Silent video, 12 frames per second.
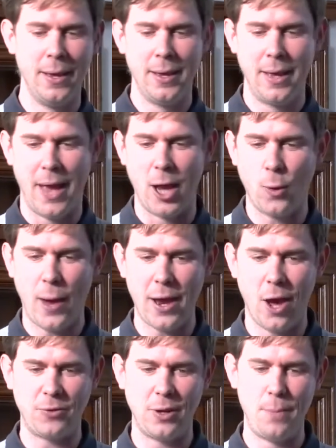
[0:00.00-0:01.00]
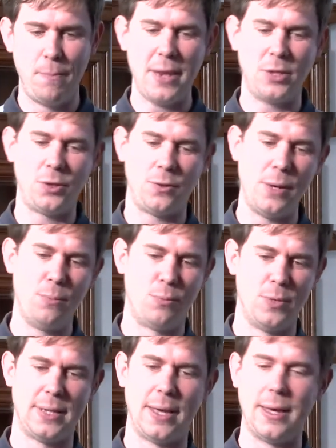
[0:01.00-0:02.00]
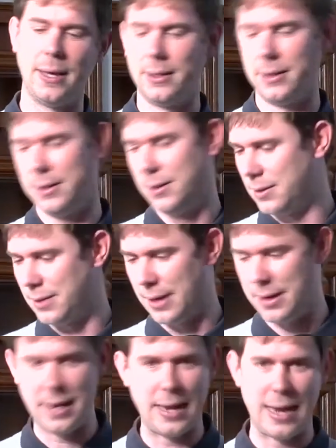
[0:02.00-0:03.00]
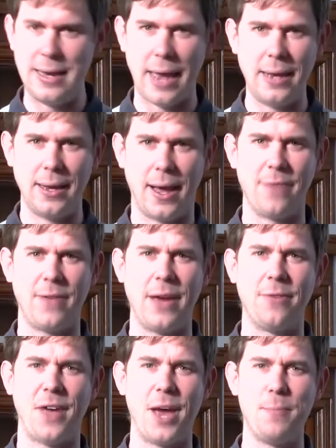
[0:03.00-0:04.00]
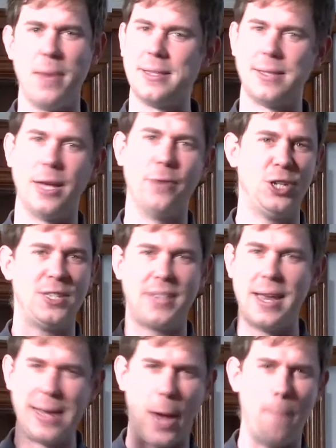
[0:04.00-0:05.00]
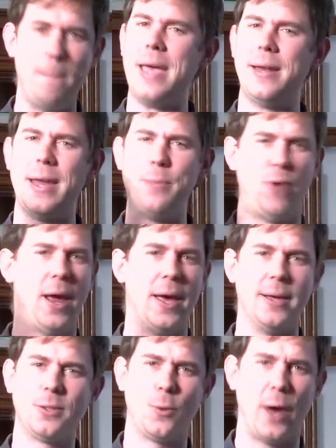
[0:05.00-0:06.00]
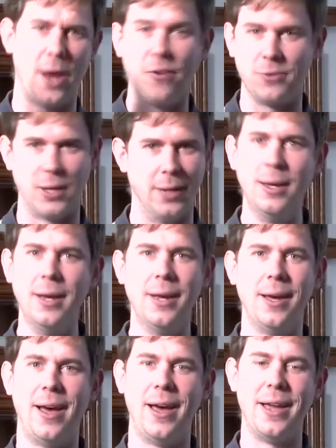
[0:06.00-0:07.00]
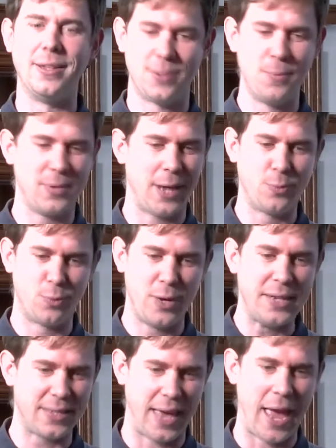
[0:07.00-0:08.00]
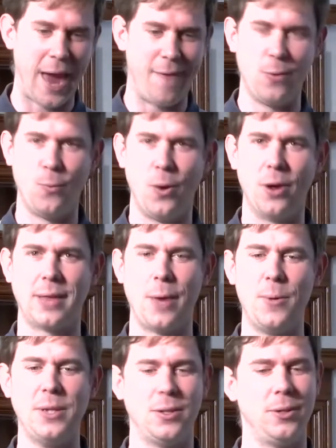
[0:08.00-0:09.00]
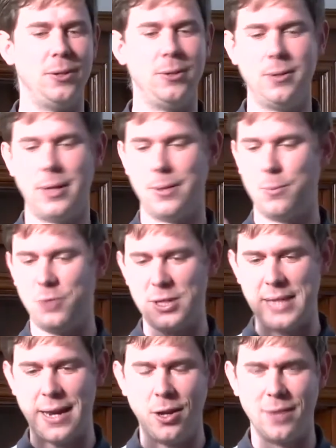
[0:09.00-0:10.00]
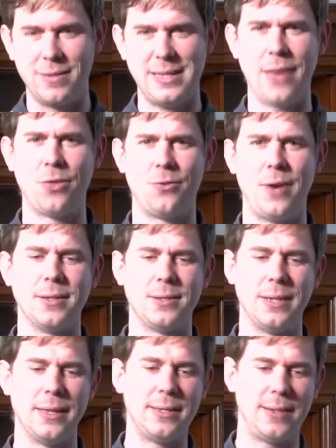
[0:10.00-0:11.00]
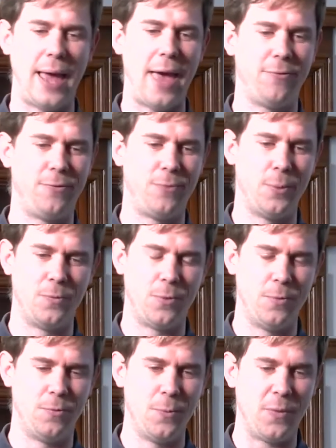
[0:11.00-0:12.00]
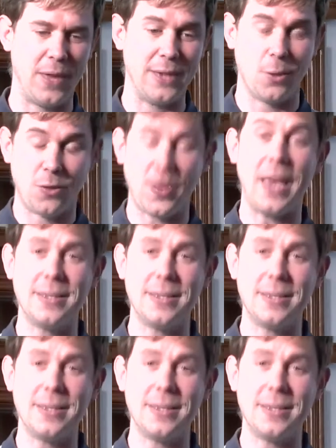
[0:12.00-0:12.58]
And quite often in ministry in Brazil and in life, I find myself just sending out Mayday prayers quite often. It's sometimes pretty scary, the work that we do. We've just had a lot of death threats at the staff from things. So things